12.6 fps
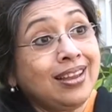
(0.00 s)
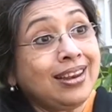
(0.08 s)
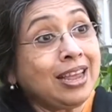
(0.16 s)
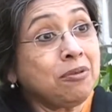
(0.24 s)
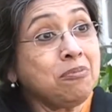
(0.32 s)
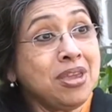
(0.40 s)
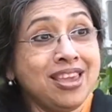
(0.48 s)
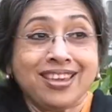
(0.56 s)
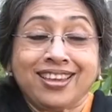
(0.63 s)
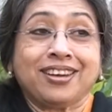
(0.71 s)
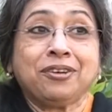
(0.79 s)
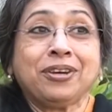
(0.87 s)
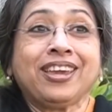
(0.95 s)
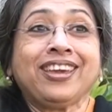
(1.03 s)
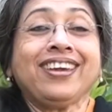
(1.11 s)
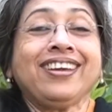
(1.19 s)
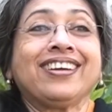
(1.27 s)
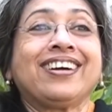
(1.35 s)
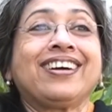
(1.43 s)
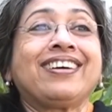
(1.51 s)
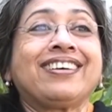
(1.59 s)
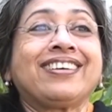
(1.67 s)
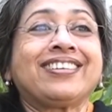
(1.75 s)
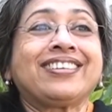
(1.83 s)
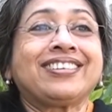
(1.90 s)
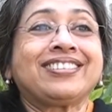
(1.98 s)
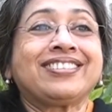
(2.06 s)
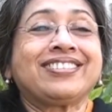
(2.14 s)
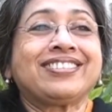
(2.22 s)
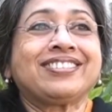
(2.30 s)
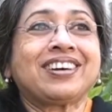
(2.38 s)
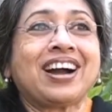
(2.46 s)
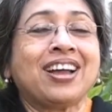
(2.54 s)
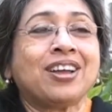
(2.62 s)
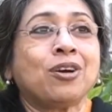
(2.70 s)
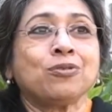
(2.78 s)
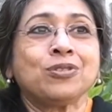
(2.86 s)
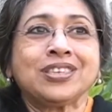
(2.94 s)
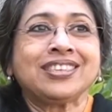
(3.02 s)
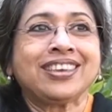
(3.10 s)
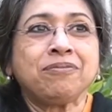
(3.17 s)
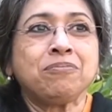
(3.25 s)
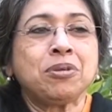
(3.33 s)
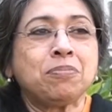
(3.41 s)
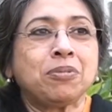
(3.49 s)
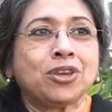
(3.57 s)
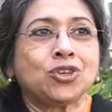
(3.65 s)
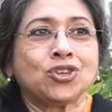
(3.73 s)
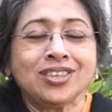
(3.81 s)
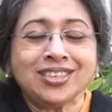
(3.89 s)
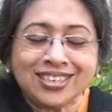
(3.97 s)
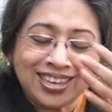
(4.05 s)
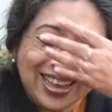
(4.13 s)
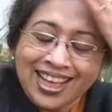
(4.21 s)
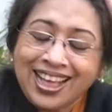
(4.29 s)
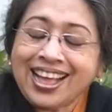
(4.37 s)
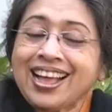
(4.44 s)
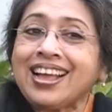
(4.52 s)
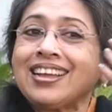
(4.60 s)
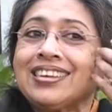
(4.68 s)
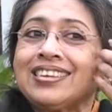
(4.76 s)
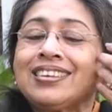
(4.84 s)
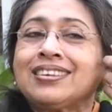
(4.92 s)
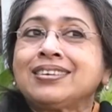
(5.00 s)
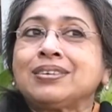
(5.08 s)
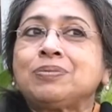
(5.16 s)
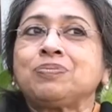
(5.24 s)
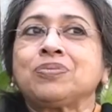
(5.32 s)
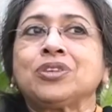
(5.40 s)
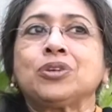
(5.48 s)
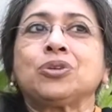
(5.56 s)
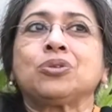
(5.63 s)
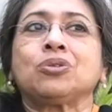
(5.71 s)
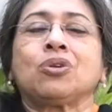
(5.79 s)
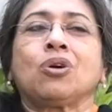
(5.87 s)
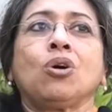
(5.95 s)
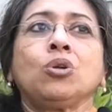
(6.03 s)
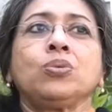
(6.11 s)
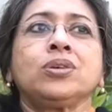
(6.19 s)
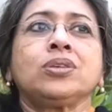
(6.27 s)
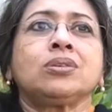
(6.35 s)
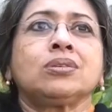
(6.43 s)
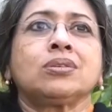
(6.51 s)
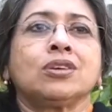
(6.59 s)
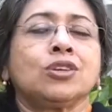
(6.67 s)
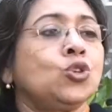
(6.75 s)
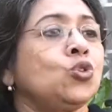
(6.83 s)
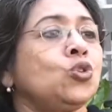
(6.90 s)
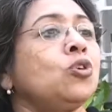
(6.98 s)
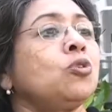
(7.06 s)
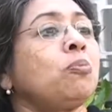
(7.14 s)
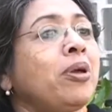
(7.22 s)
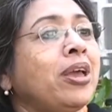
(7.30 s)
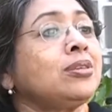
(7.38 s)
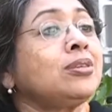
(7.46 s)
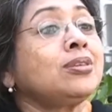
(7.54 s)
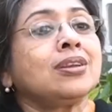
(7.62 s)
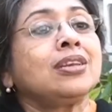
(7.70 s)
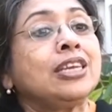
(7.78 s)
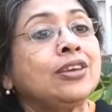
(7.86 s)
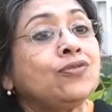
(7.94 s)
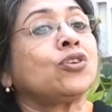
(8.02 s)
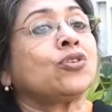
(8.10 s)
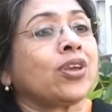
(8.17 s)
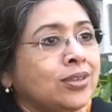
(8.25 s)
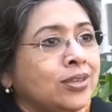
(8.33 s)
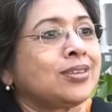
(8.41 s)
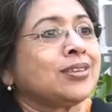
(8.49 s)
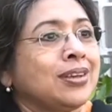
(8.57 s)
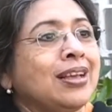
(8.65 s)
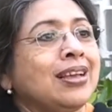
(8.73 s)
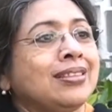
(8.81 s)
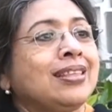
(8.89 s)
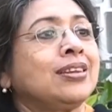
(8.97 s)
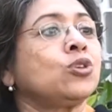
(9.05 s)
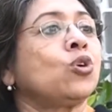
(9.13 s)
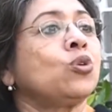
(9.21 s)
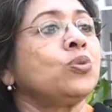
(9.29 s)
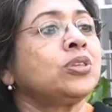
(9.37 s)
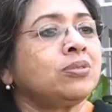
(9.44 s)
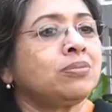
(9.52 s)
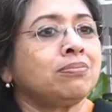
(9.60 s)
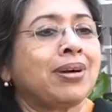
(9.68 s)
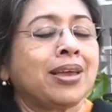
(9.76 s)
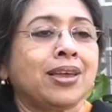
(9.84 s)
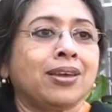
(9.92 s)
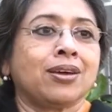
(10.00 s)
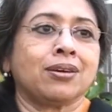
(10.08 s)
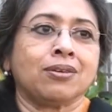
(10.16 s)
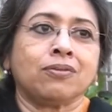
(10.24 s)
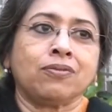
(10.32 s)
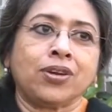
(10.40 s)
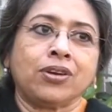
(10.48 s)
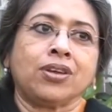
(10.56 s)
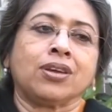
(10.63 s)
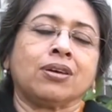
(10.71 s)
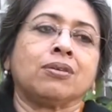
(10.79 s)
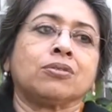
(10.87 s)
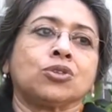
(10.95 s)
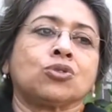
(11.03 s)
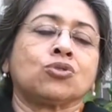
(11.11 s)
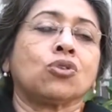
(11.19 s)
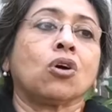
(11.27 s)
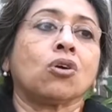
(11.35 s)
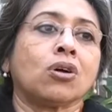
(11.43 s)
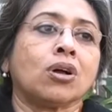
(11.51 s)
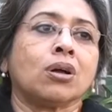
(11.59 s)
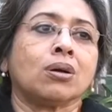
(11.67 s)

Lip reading: Like me, okay? I always say be patient and always do your best and leave the rest. That is always my very strong